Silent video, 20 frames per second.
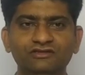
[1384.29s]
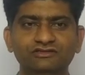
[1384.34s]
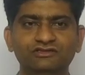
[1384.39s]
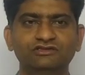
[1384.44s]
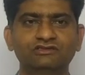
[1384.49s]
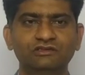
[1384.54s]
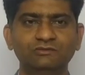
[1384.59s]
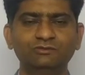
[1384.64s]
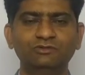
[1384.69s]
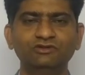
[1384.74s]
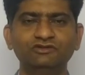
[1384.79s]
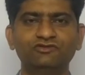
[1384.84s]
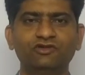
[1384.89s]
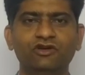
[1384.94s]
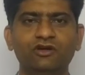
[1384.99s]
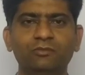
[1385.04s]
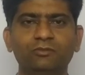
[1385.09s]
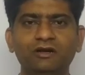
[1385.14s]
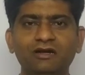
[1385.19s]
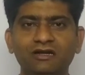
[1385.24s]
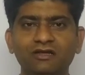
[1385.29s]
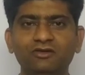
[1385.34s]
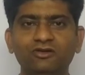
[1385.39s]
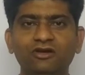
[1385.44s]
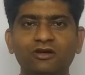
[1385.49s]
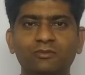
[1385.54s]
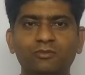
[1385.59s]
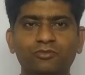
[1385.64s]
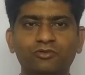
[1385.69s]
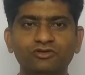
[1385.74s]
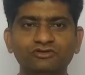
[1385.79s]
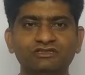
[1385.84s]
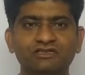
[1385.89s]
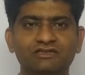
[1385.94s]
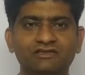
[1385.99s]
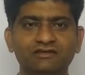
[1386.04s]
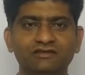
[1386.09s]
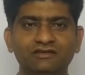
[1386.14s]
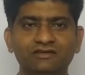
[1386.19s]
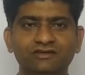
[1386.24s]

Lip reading: So suppose for a particular project